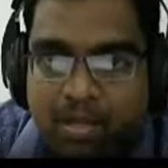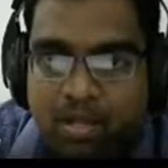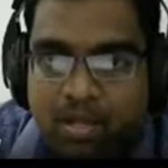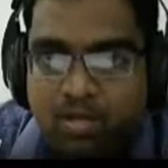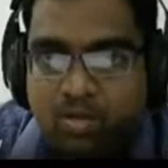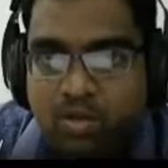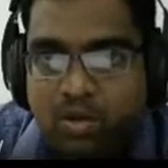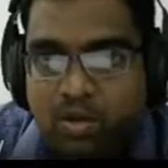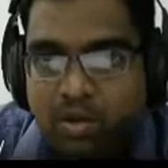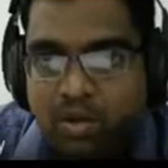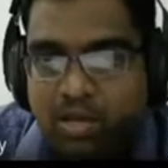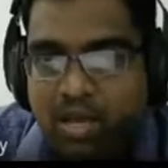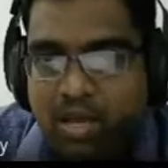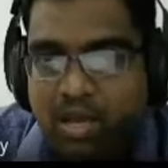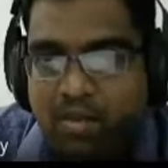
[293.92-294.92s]
So
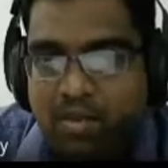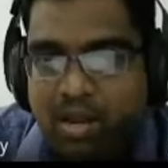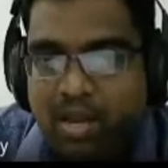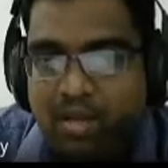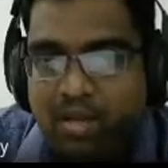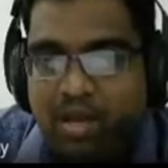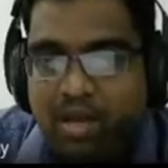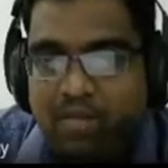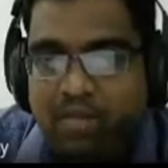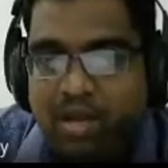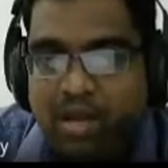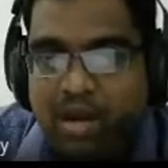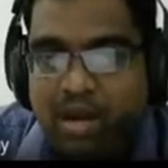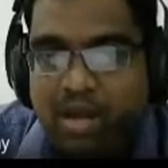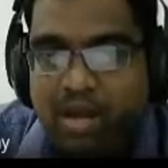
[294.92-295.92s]
here we
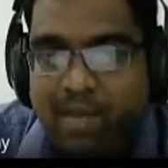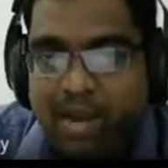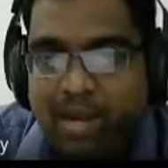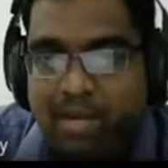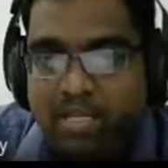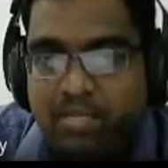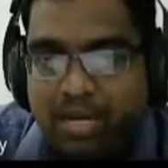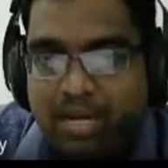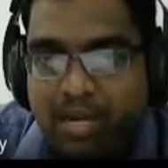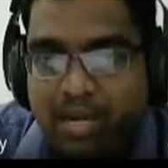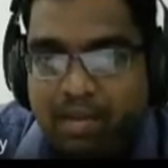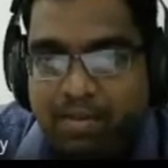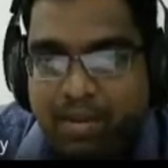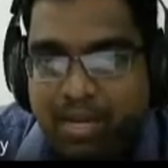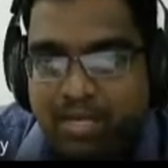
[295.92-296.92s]
are getting minus, but
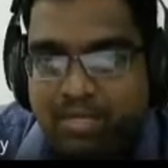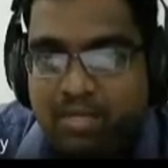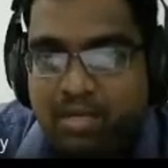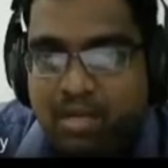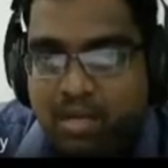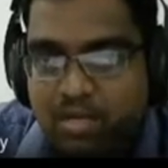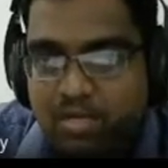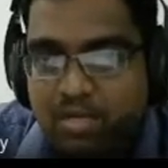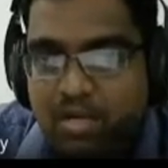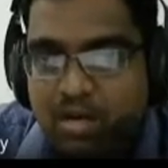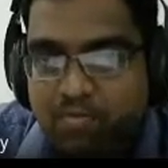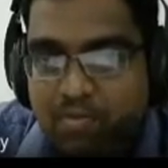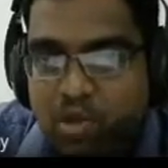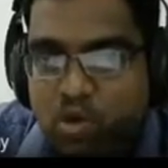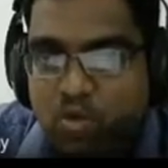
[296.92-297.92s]
here plus. Instead
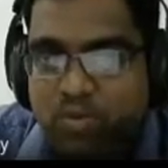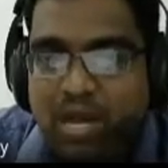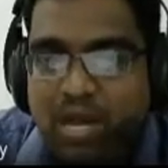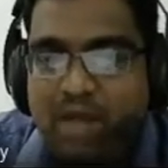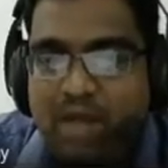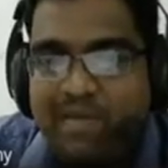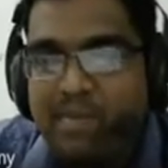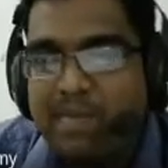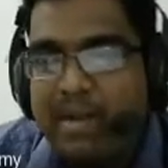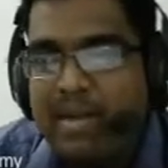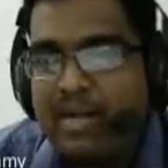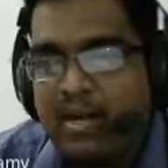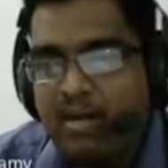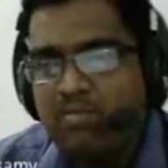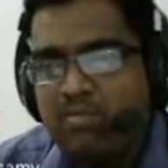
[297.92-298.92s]
of mu, we are having
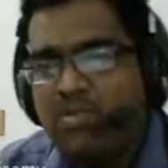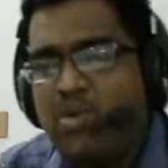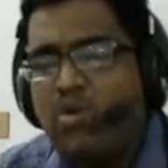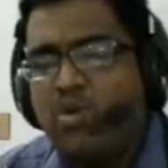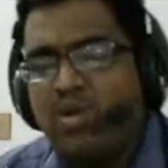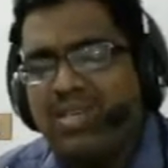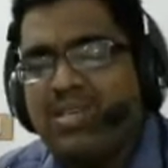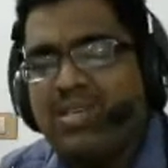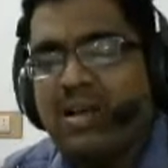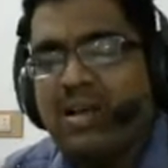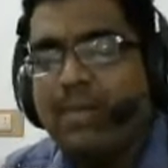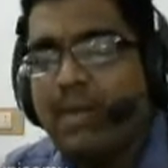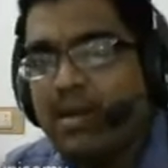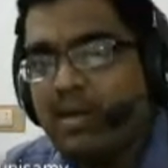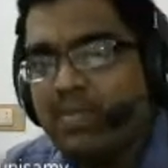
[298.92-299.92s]
beta. Mu is a
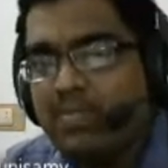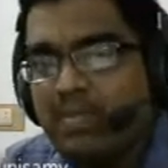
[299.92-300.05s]
number.